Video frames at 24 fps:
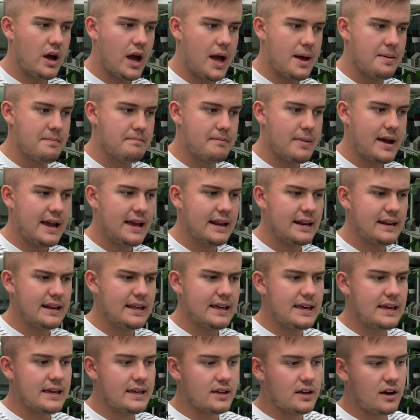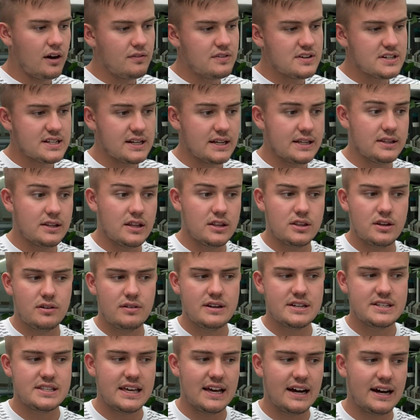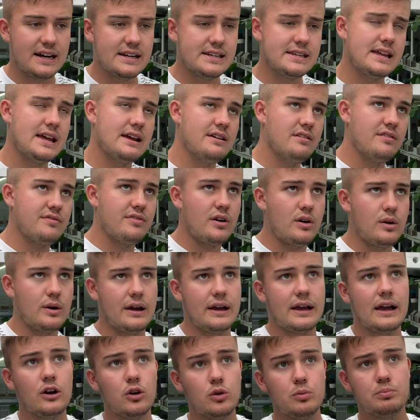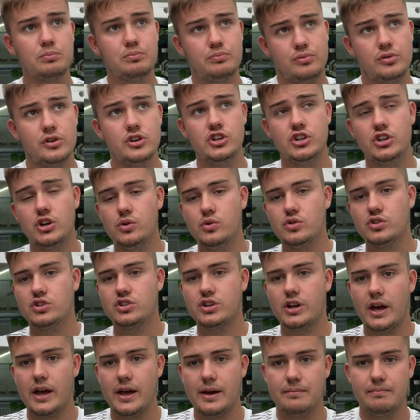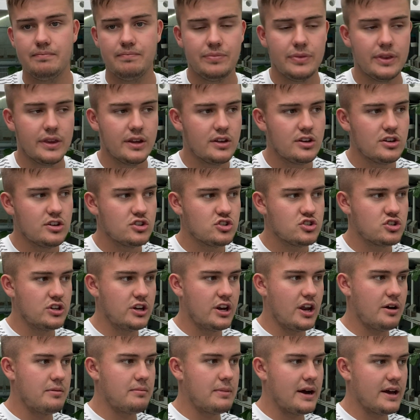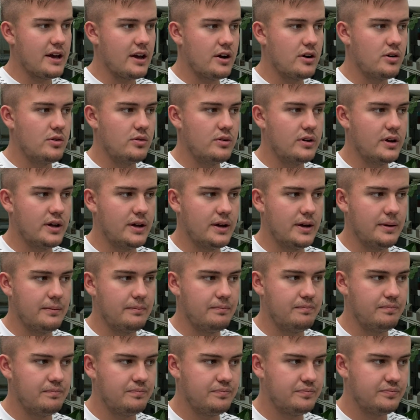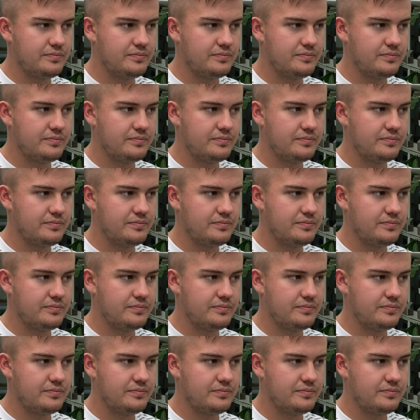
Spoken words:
Mainly, obviously, there is the idea of how I could produce, you know, my own